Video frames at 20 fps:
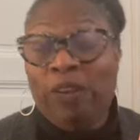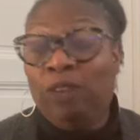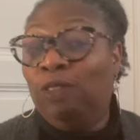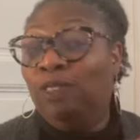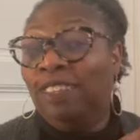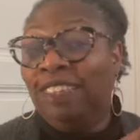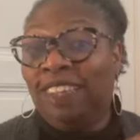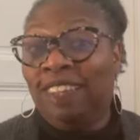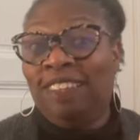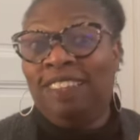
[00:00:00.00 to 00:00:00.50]

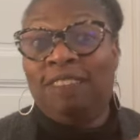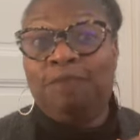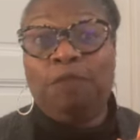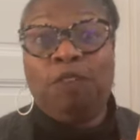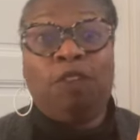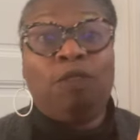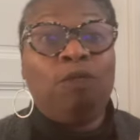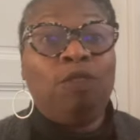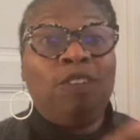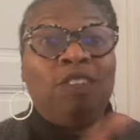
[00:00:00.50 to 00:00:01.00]
who said this
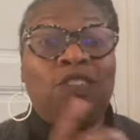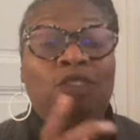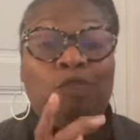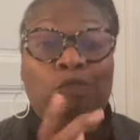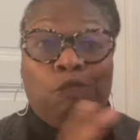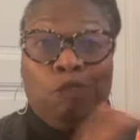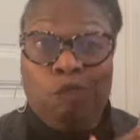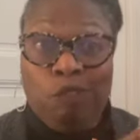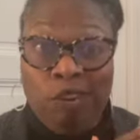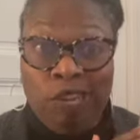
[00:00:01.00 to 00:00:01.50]
book was
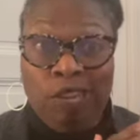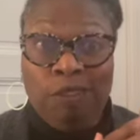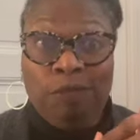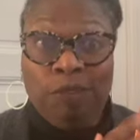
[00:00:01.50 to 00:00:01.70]
really,